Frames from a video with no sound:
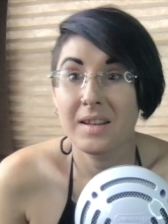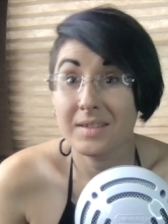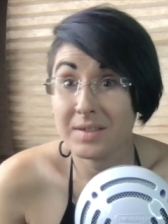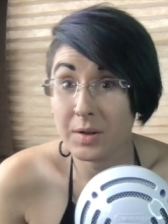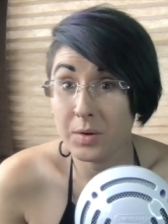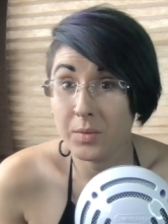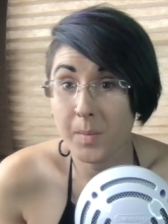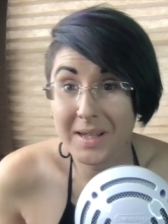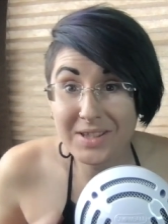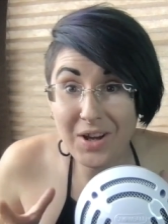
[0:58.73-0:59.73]
So when
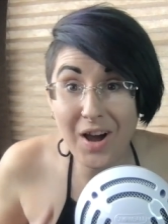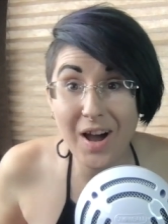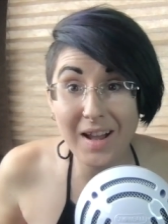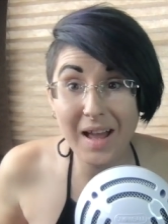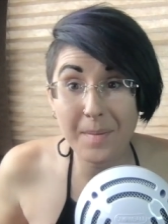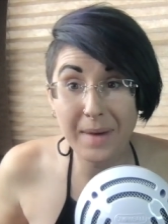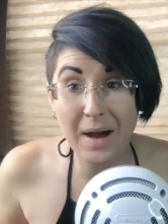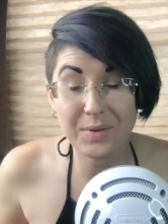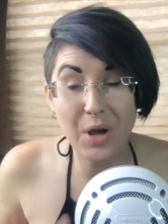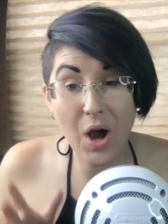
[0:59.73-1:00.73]
we talk
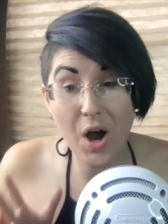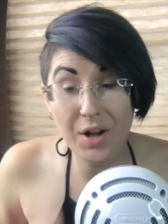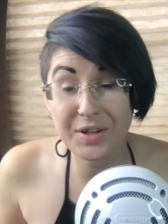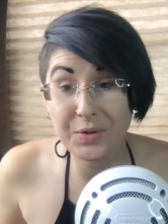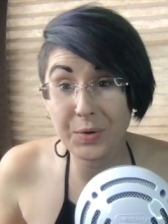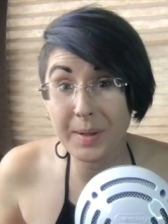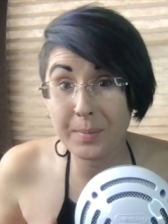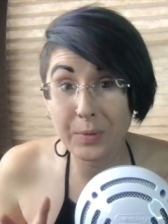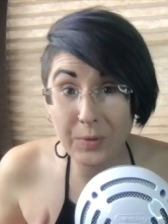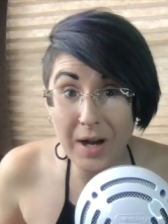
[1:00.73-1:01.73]
about auditory
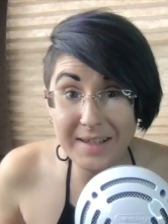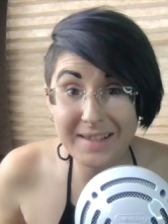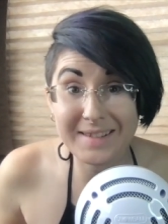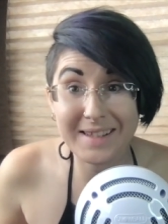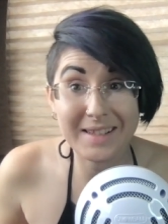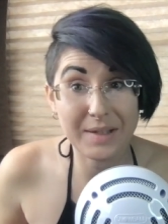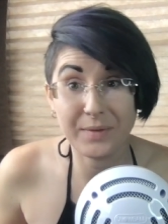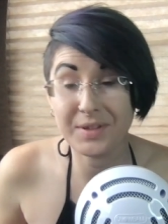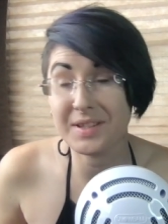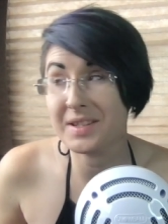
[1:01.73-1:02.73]
processing
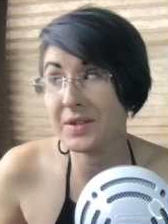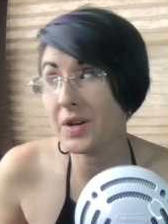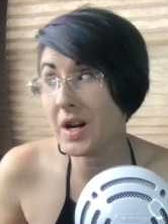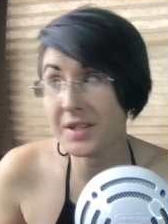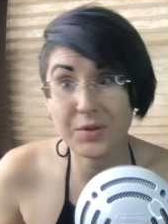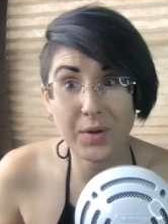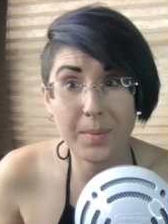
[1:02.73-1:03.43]
differences or auditory